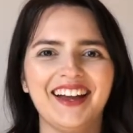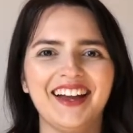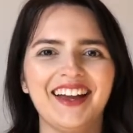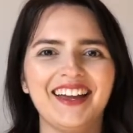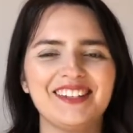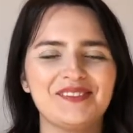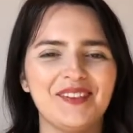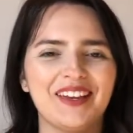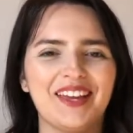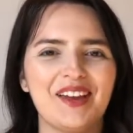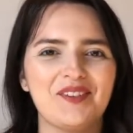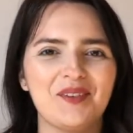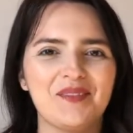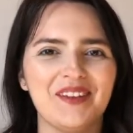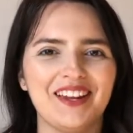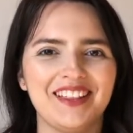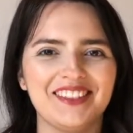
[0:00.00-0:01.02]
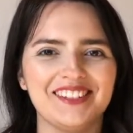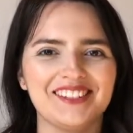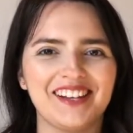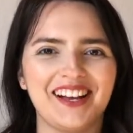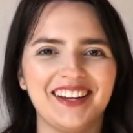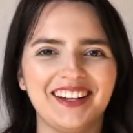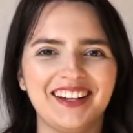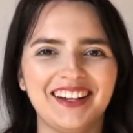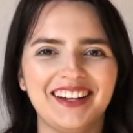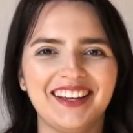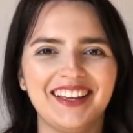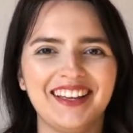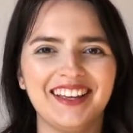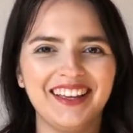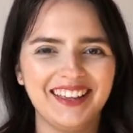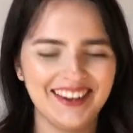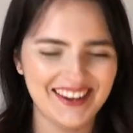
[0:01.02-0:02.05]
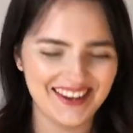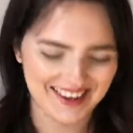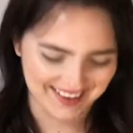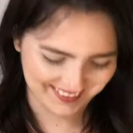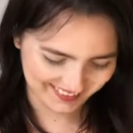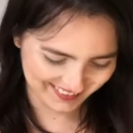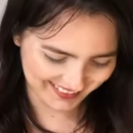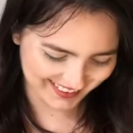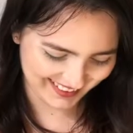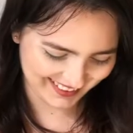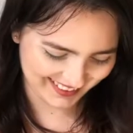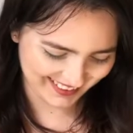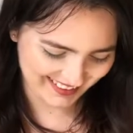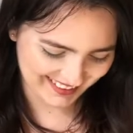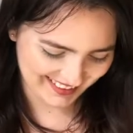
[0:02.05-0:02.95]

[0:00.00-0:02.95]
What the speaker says: Is my cameraman in the shot? No, good.